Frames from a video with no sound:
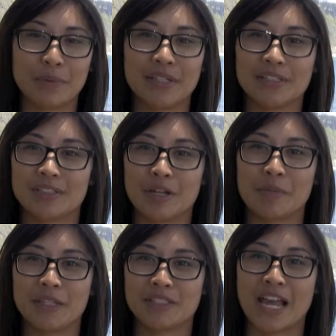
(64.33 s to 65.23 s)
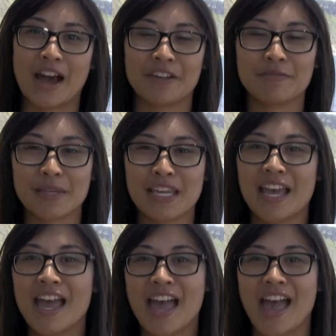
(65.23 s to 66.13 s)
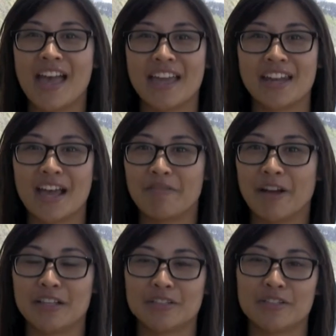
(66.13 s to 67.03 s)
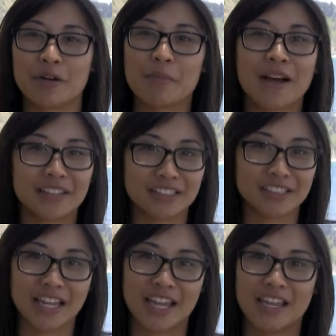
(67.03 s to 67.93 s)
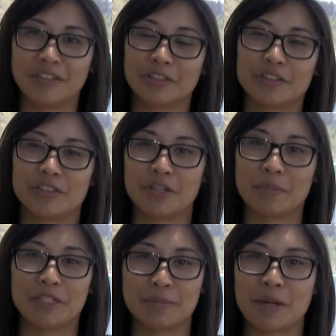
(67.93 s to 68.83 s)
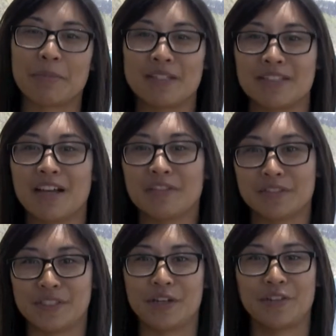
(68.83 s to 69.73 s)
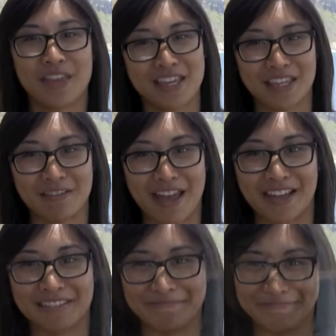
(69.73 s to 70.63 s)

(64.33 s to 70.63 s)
brings so much out of me, and I write so much and learn so much about myself. So thank you, Ann.